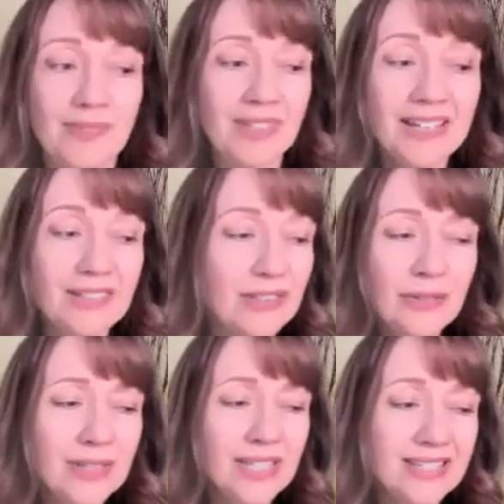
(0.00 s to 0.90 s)
Yeah, you
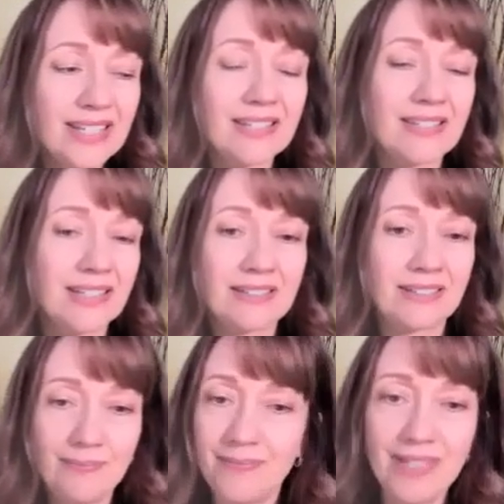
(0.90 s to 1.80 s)
do these things
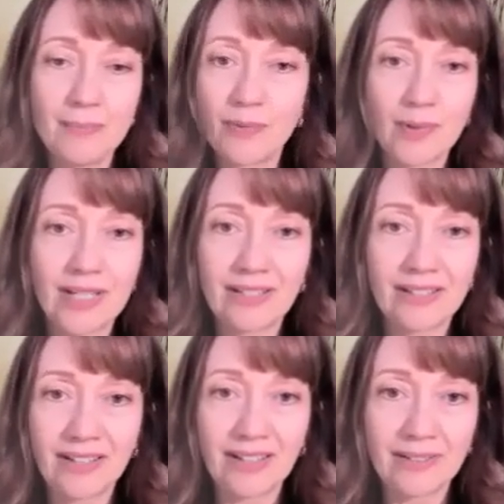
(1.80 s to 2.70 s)
and they bring
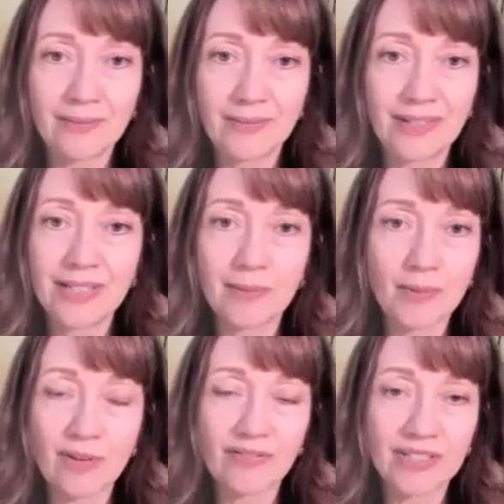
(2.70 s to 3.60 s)
a
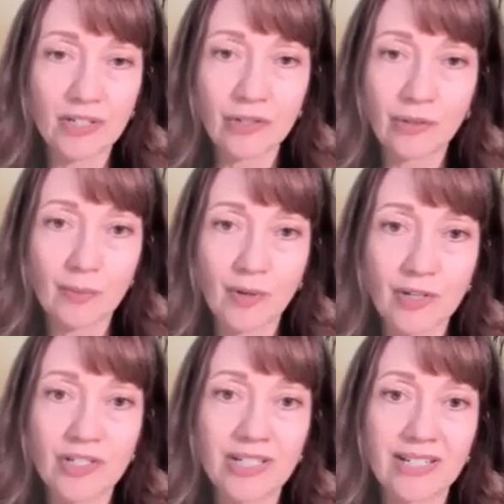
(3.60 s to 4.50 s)
number of additional
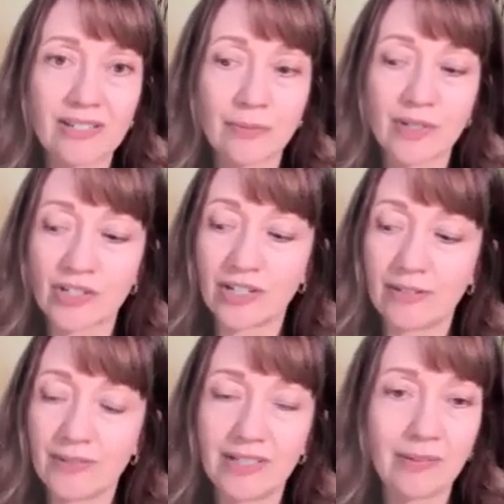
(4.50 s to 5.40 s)
opportunities, which,
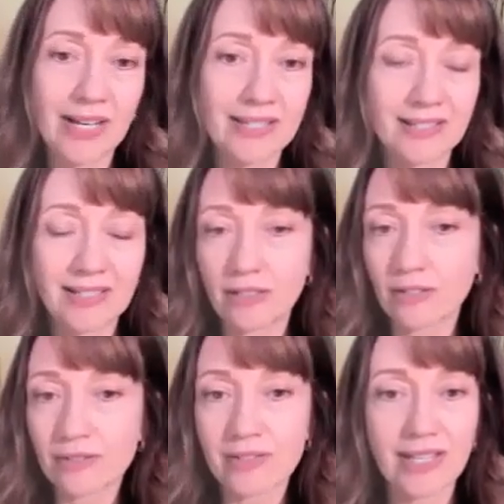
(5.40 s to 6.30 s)
as
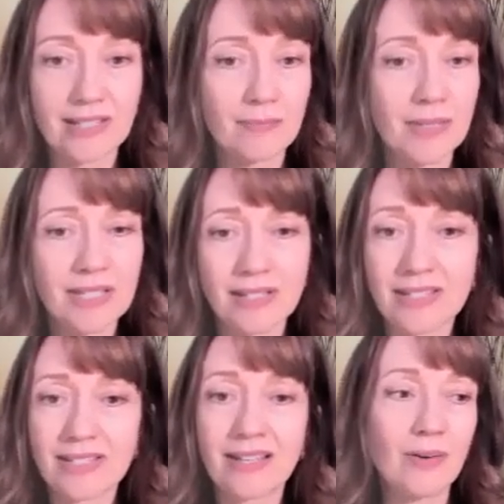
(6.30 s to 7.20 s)
leaders, as
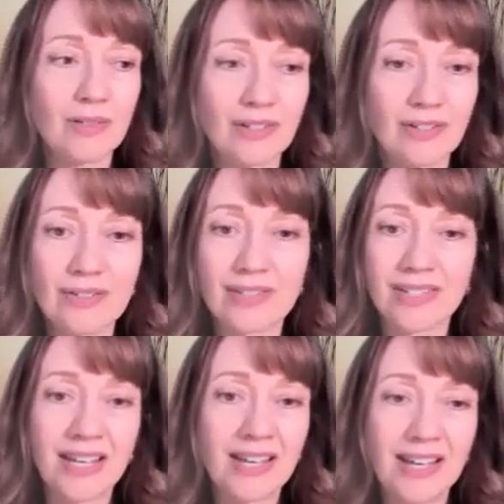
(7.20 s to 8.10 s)
business
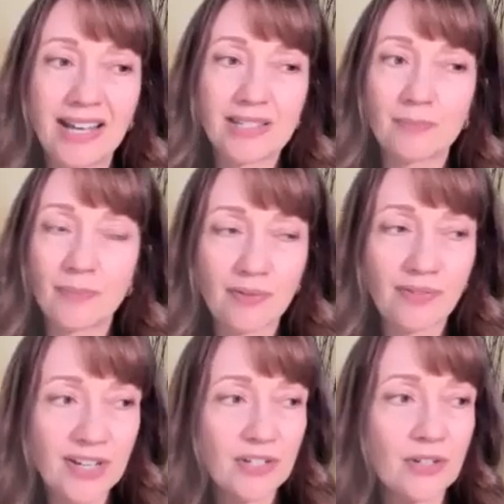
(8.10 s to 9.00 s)
owners, as
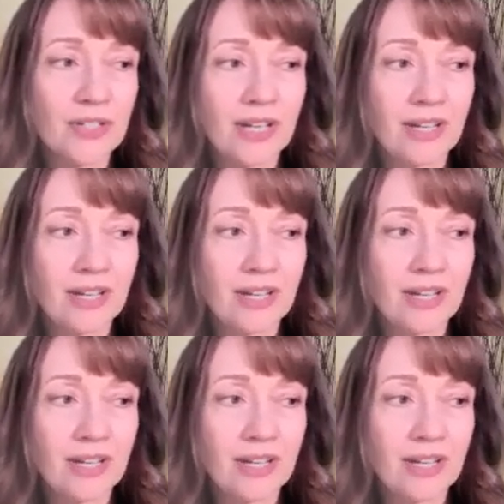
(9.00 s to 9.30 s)
professionals,